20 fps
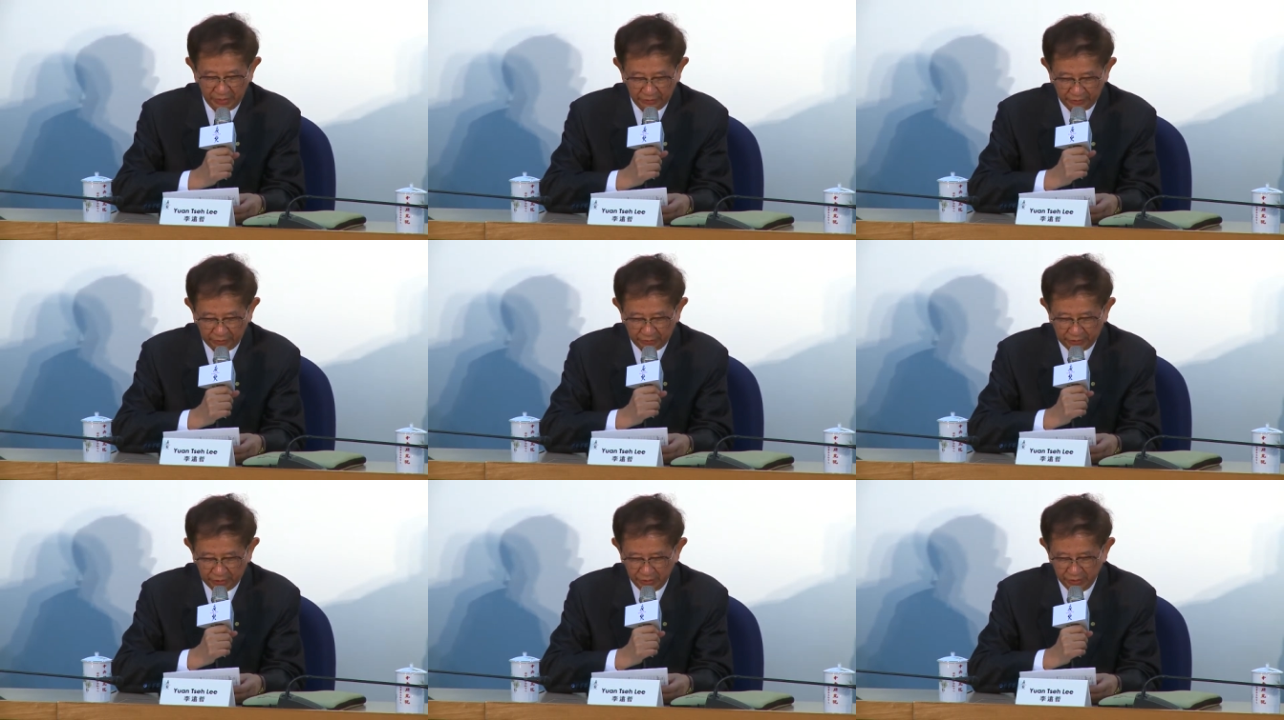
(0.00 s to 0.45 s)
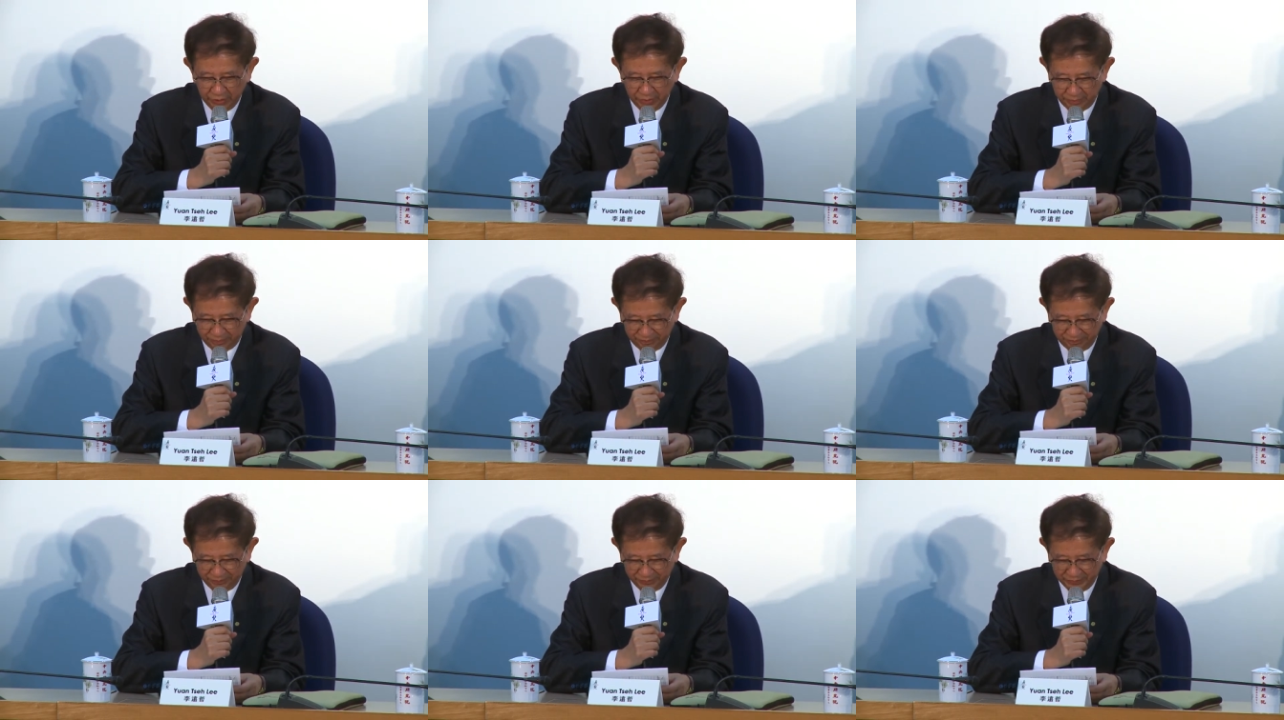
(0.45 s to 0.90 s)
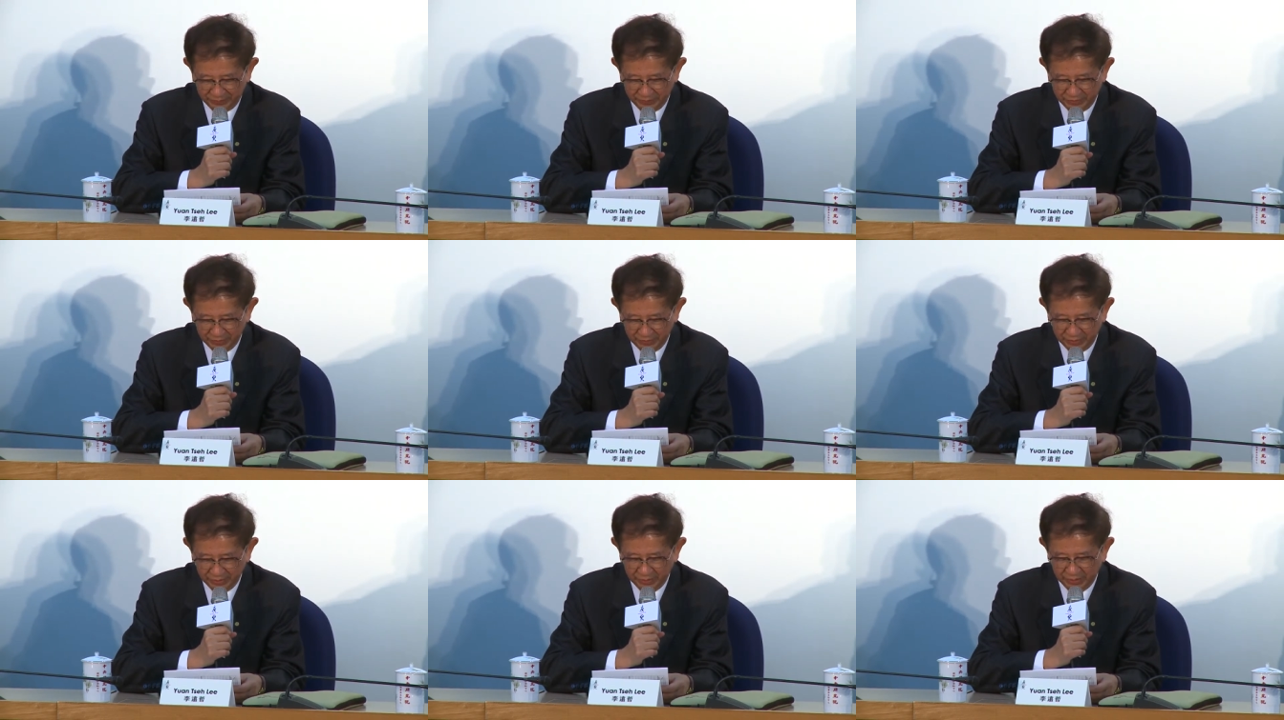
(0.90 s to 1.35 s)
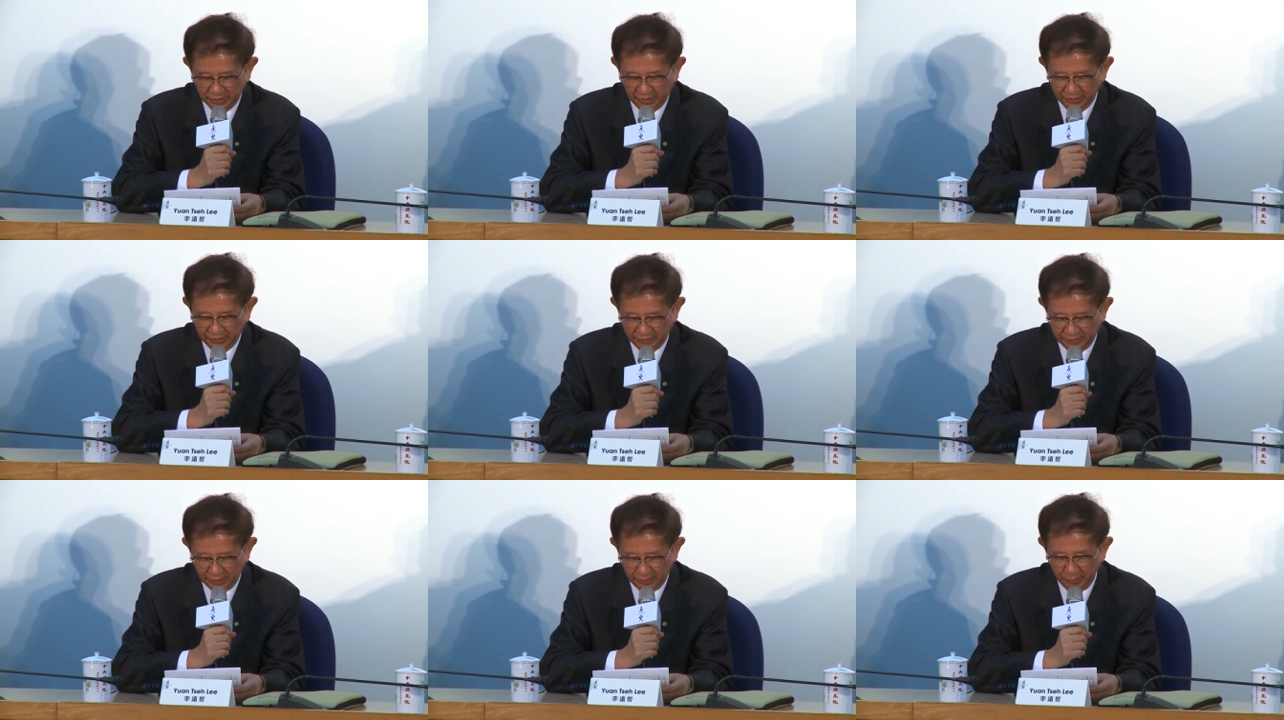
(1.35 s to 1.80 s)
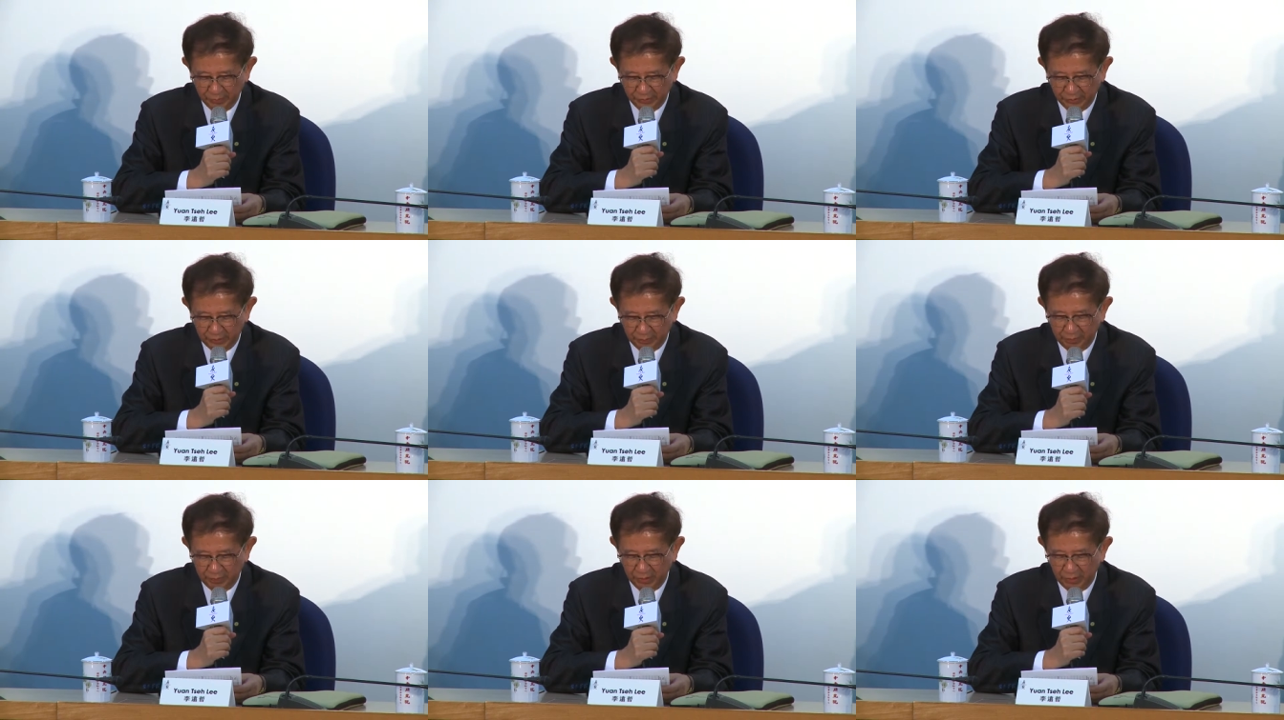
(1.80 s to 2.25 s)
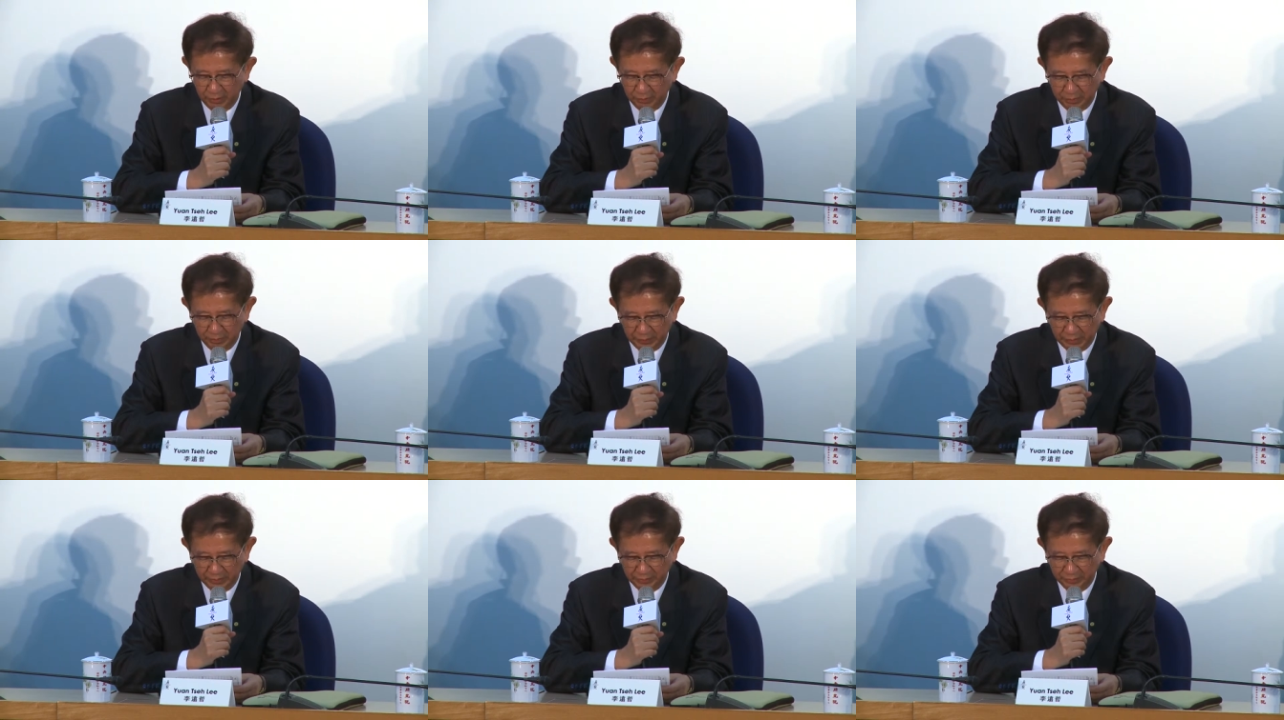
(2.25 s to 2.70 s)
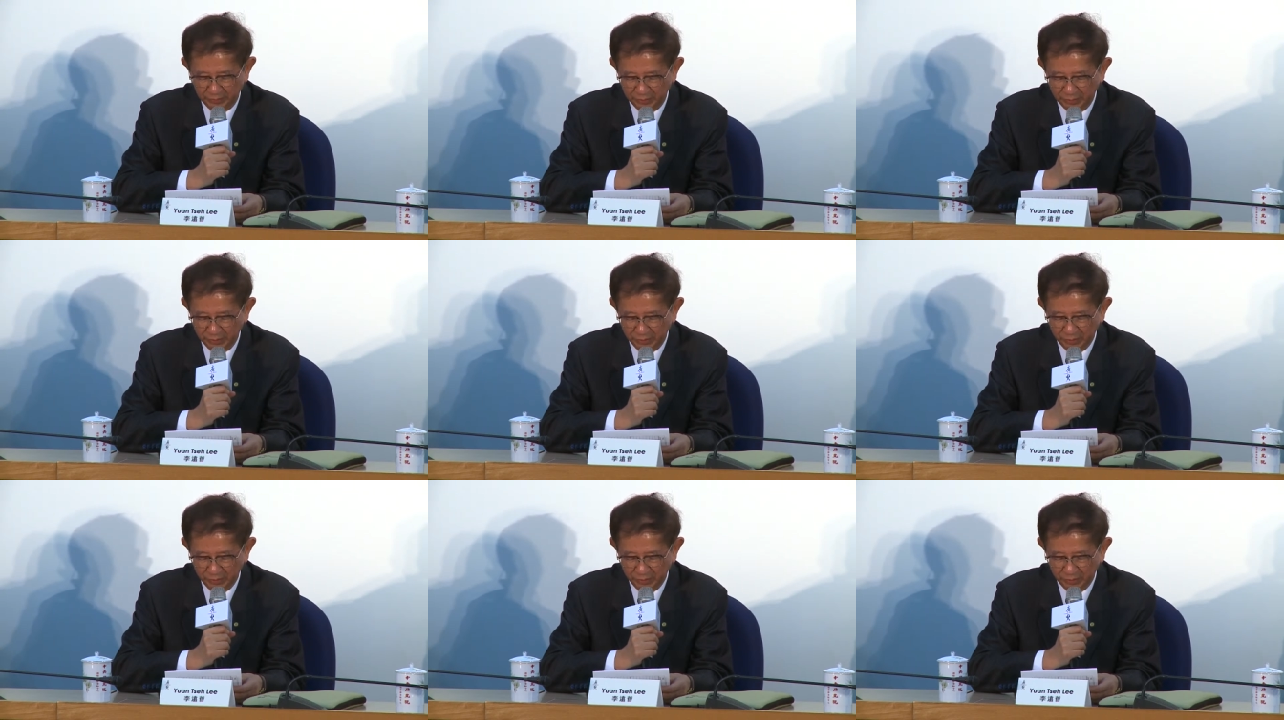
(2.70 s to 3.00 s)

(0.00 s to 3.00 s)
The term sustainable development